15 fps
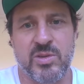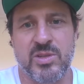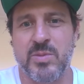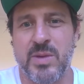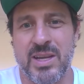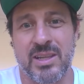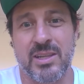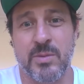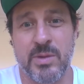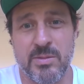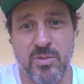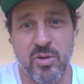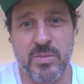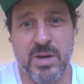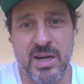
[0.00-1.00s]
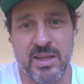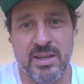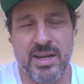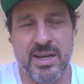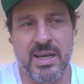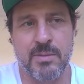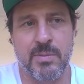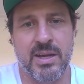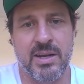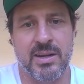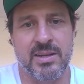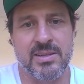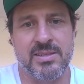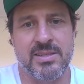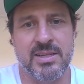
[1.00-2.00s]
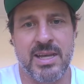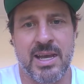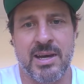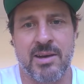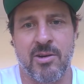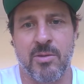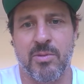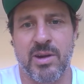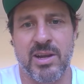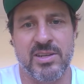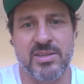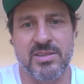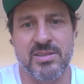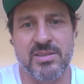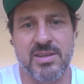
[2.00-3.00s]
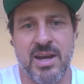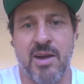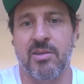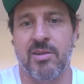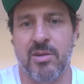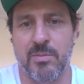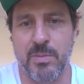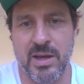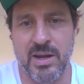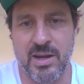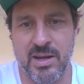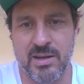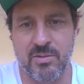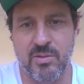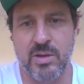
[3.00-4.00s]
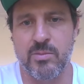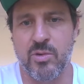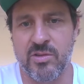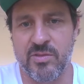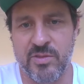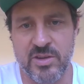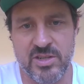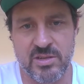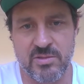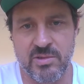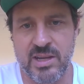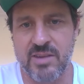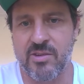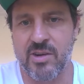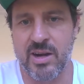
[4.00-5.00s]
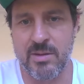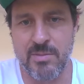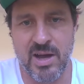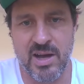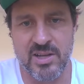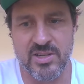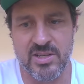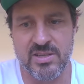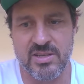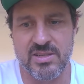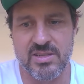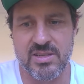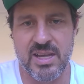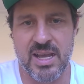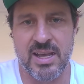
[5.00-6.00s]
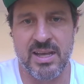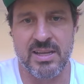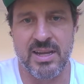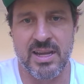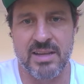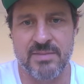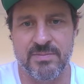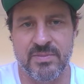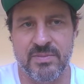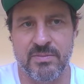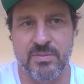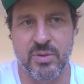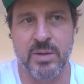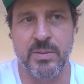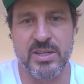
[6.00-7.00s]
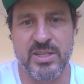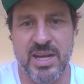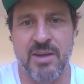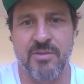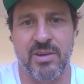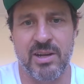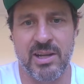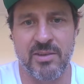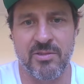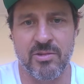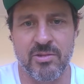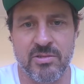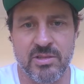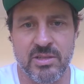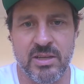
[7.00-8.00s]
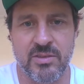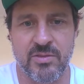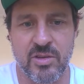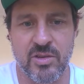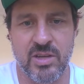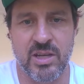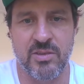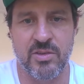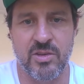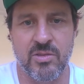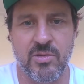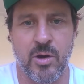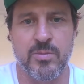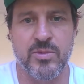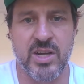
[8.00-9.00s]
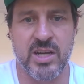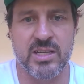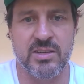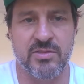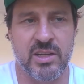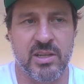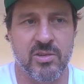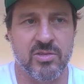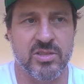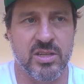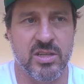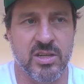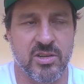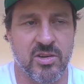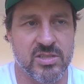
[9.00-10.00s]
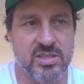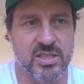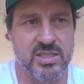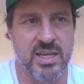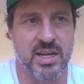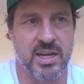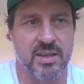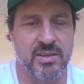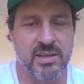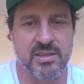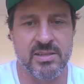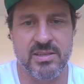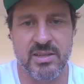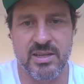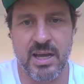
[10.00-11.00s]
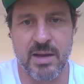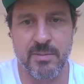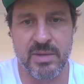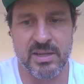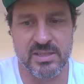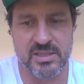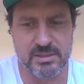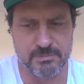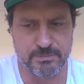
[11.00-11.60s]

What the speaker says: We spend a little bit more money than our competitors. Our operations are a lot better. We're more efficient. We have greater margins at pretty much every level. If you objectively looked at it across the 10 other listed companies.